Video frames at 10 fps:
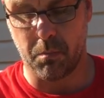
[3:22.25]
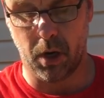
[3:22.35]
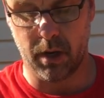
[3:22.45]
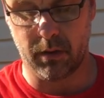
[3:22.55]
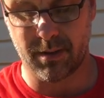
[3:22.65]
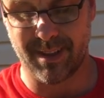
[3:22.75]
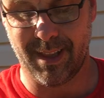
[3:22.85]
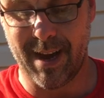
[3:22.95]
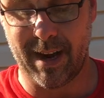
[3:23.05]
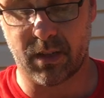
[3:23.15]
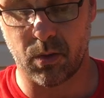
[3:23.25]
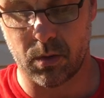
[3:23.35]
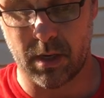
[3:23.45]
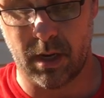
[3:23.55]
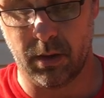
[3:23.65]
but it doesn't lock, so
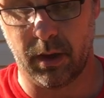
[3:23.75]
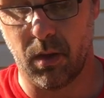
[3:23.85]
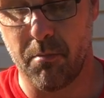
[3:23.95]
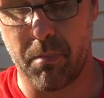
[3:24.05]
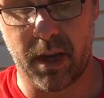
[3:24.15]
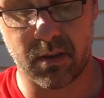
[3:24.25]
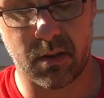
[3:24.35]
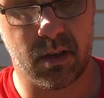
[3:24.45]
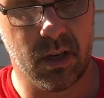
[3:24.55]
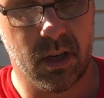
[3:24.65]
it's not like the best